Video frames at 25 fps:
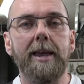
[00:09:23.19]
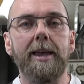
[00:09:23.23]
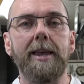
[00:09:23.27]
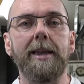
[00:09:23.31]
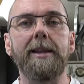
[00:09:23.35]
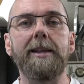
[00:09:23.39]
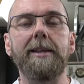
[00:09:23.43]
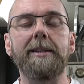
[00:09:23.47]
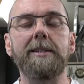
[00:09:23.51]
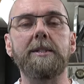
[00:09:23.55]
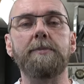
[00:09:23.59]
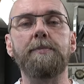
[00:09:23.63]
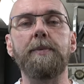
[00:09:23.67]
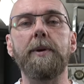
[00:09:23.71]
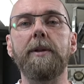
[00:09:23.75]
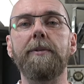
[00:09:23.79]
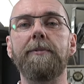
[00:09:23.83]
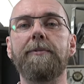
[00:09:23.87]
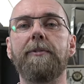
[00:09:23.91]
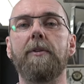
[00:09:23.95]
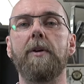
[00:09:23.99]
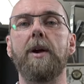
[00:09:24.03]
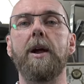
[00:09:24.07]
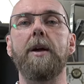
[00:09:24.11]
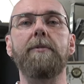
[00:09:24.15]
It has been
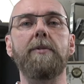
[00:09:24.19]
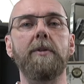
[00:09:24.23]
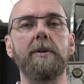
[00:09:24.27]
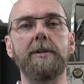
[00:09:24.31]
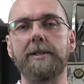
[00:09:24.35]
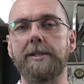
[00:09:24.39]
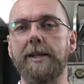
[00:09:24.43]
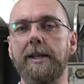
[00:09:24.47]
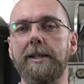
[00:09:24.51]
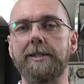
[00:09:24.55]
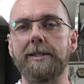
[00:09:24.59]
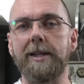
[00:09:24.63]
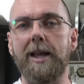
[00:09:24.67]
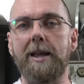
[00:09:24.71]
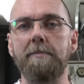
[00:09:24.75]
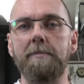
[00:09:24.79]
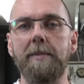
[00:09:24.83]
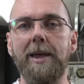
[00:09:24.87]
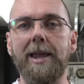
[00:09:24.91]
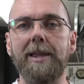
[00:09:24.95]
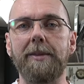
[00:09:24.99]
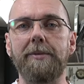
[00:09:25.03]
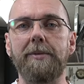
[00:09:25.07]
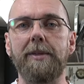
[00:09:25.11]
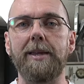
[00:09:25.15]
forever since I
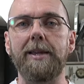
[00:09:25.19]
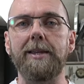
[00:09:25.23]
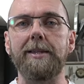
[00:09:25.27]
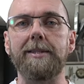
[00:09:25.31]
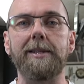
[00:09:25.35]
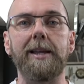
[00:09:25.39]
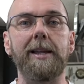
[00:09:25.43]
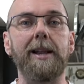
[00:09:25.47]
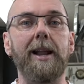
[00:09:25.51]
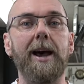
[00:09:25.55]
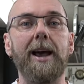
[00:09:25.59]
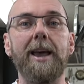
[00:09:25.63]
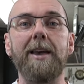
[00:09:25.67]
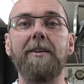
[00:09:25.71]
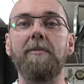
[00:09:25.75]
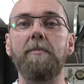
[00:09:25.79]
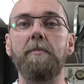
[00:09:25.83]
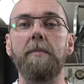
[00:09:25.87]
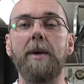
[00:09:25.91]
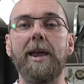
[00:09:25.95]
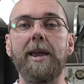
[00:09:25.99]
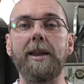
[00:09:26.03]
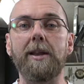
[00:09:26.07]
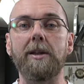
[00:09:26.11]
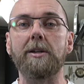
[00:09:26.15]
made these and I have
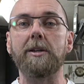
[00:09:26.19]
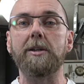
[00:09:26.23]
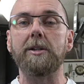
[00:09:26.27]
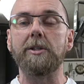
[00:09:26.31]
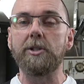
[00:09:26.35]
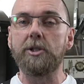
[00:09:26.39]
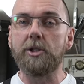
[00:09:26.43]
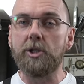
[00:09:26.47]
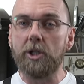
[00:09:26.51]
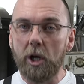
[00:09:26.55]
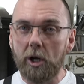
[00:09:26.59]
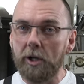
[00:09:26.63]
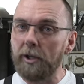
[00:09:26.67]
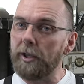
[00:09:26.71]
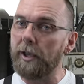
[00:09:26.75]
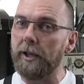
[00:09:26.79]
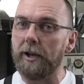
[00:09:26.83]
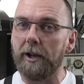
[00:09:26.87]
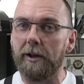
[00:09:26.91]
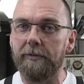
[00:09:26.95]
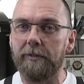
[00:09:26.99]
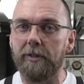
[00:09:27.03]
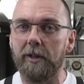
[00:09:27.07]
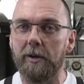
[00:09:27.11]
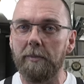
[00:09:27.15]
made a
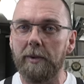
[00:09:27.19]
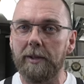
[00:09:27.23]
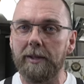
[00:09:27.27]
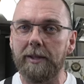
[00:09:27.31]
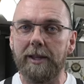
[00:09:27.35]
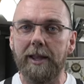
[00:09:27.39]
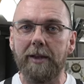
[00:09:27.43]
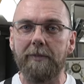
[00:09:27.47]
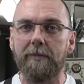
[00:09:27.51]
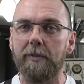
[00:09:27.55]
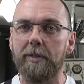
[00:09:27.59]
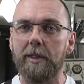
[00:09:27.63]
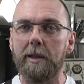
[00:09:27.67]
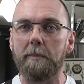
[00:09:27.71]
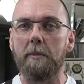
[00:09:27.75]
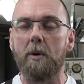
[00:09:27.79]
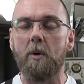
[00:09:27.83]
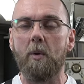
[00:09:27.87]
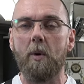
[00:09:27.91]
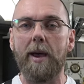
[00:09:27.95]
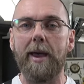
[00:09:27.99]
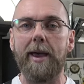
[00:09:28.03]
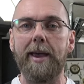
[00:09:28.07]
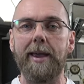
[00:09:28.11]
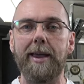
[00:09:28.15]
cajillion of them and given them
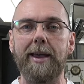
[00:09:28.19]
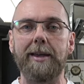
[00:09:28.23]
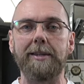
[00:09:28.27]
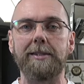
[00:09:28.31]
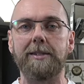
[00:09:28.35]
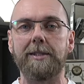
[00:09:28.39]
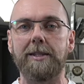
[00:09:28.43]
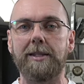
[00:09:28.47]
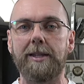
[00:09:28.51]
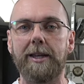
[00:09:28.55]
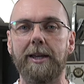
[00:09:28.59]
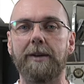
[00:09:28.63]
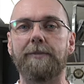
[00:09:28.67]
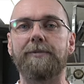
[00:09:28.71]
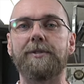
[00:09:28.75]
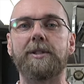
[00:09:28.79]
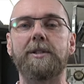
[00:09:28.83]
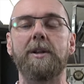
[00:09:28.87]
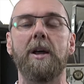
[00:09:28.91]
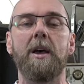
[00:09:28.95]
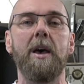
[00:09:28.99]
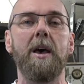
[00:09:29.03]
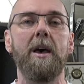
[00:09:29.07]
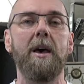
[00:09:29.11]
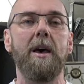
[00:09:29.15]
away as
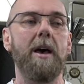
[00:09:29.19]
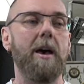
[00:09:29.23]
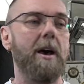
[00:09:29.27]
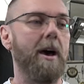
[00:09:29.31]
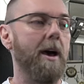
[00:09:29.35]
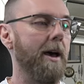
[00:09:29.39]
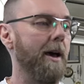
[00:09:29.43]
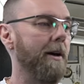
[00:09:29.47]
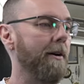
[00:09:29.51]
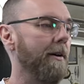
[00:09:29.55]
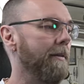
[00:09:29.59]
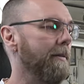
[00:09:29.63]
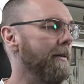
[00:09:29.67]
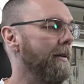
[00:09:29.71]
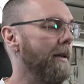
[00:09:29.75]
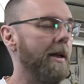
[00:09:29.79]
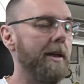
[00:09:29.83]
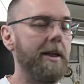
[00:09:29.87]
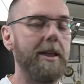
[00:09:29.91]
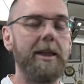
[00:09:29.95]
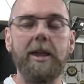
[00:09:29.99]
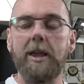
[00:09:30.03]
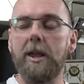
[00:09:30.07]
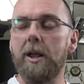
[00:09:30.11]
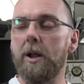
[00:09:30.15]
gifts uh,
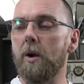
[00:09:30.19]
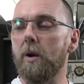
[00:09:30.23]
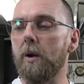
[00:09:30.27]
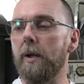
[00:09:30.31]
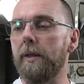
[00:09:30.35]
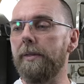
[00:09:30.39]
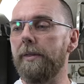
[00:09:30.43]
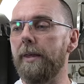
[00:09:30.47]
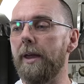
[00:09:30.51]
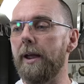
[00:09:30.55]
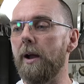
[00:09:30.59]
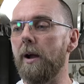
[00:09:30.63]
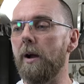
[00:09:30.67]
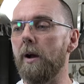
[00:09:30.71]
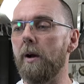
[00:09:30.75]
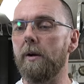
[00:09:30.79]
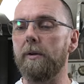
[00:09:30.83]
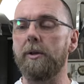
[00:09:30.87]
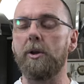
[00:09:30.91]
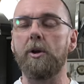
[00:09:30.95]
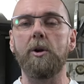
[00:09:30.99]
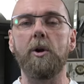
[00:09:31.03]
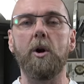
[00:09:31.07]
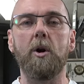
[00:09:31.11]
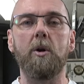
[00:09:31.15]
here and there,
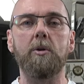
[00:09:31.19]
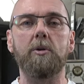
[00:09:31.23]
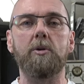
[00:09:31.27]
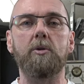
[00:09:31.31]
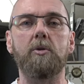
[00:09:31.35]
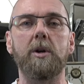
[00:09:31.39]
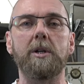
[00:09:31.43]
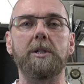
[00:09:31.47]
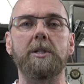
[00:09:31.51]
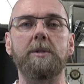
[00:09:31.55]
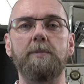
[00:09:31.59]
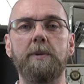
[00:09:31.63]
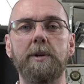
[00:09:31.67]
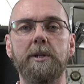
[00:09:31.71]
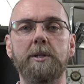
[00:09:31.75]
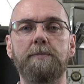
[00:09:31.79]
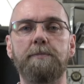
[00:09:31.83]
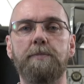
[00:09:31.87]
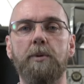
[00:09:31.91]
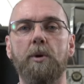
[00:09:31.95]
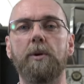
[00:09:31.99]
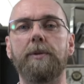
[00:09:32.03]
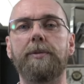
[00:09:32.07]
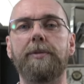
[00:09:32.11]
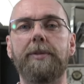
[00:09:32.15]
you know, Christmas,
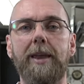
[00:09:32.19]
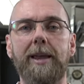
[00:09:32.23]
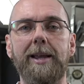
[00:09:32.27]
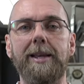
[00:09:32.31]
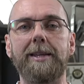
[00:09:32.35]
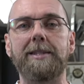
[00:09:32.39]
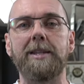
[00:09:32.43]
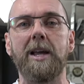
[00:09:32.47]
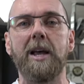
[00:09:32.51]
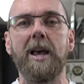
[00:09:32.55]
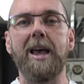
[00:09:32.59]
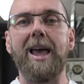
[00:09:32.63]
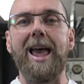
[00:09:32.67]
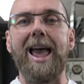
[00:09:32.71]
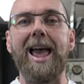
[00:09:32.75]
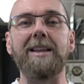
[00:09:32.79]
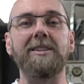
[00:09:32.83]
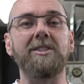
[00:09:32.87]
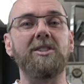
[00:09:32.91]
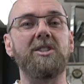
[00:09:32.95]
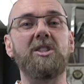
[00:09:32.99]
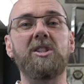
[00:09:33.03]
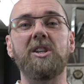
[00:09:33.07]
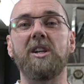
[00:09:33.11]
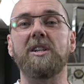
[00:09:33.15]
birthdays,
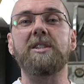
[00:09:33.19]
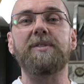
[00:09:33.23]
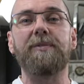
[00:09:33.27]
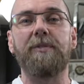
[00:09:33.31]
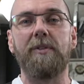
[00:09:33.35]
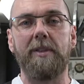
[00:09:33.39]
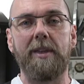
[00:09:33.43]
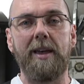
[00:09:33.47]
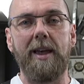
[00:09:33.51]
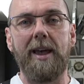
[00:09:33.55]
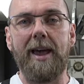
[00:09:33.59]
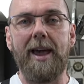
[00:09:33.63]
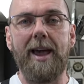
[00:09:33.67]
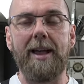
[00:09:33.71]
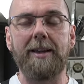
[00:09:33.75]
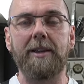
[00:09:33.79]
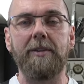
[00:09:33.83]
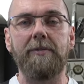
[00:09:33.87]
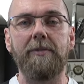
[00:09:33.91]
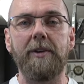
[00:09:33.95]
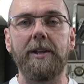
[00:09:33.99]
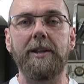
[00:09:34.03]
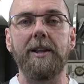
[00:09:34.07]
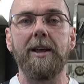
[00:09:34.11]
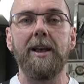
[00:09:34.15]
and just for the heck
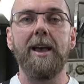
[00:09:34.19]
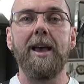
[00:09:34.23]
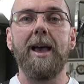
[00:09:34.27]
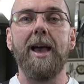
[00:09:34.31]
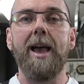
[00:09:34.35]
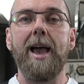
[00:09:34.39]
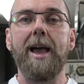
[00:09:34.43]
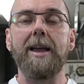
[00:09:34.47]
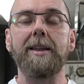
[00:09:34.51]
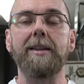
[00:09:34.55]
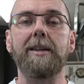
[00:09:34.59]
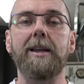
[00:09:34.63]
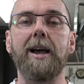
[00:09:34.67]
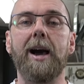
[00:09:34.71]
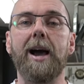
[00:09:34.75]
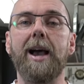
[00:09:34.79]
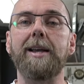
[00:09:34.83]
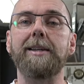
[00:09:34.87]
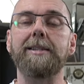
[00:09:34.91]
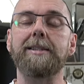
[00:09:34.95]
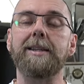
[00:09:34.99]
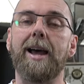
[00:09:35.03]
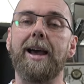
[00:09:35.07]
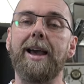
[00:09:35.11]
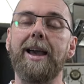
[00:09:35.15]
of it. And
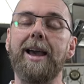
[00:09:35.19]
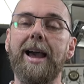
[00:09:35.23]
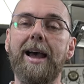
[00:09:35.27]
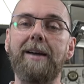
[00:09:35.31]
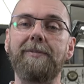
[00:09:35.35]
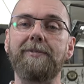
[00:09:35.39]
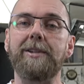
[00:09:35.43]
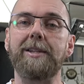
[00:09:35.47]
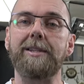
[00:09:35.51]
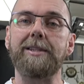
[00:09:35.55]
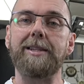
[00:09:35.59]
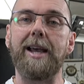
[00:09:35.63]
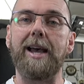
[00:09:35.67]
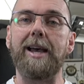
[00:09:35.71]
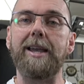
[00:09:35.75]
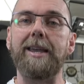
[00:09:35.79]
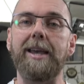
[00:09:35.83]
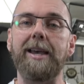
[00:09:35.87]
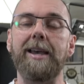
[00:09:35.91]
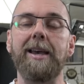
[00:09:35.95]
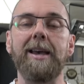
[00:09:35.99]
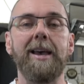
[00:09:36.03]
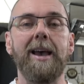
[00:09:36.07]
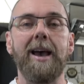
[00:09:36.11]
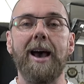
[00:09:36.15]
guys, I have to tell
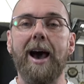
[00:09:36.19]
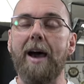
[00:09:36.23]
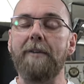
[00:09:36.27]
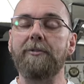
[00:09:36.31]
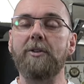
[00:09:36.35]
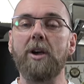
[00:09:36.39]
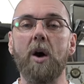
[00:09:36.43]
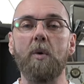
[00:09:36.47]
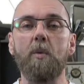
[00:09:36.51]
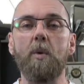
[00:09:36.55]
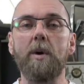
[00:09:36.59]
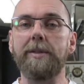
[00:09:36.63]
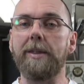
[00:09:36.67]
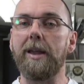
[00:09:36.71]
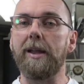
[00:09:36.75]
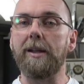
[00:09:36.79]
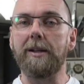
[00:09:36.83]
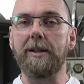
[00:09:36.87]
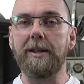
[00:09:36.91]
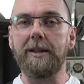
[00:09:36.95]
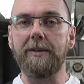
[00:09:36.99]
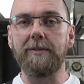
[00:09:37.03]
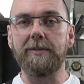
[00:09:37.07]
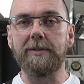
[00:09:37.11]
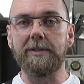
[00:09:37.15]
you, I've got one
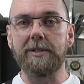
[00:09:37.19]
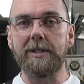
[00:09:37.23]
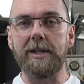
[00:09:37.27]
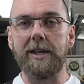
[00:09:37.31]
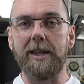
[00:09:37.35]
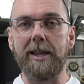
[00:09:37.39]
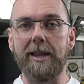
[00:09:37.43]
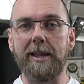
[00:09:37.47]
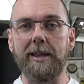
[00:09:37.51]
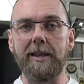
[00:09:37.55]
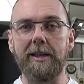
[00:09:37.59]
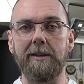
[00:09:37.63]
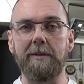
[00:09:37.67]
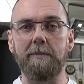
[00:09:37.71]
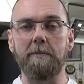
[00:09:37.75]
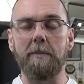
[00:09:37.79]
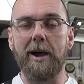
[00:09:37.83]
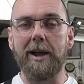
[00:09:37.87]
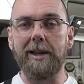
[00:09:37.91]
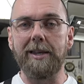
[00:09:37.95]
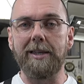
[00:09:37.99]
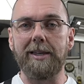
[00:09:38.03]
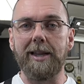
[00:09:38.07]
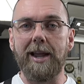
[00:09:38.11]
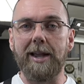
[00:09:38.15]
that lives in
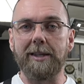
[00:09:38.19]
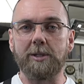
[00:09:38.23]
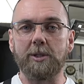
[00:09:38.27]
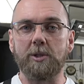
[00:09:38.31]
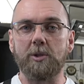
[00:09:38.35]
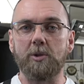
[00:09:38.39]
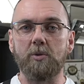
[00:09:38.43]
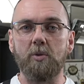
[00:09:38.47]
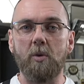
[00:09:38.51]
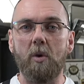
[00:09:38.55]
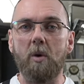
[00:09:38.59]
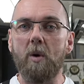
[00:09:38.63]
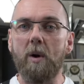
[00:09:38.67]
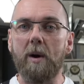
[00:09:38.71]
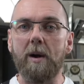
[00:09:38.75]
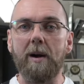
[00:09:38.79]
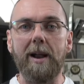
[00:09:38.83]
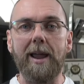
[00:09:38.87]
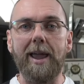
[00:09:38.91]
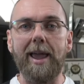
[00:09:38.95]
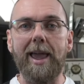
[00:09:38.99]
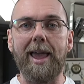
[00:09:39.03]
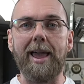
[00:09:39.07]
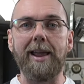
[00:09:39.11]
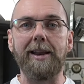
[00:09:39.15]
my desk
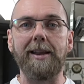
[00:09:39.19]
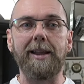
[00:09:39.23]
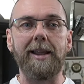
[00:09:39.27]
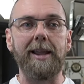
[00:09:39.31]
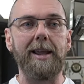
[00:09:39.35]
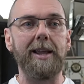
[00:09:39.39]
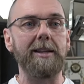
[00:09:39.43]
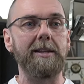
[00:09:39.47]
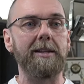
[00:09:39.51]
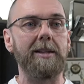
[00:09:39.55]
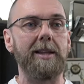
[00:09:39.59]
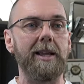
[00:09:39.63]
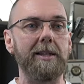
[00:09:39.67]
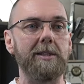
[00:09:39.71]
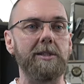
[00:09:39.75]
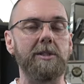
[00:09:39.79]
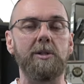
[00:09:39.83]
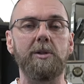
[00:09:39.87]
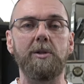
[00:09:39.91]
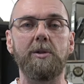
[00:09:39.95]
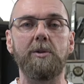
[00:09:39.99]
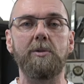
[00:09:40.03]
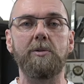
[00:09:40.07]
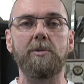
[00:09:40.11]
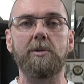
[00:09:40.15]
drawer and it
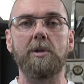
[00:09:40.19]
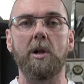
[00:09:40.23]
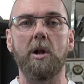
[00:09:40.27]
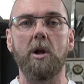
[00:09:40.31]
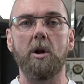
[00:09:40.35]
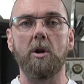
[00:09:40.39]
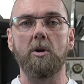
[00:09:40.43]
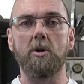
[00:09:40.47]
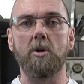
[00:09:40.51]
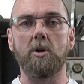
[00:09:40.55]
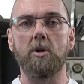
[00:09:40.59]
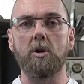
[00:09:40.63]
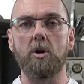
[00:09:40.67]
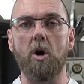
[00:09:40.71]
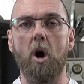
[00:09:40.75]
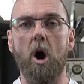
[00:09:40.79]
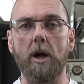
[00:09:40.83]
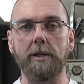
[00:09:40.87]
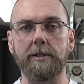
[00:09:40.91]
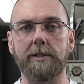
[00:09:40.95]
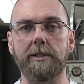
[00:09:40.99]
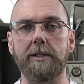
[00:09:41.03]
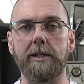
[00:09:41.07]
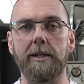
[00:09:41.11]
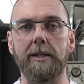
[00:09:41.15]
gets used
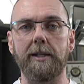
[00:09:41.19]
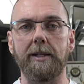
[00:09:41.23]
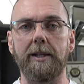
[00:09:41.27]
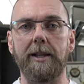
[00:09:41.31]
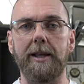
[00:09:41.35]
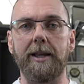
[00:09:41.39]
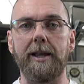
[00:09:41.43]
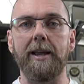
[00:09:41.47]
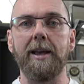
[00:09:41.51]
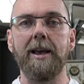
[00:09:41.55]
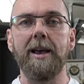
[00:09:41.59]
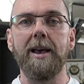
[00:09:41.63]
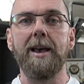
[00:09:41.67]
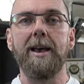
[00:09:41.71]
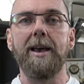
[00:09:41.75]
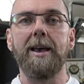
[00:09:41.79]
constantly.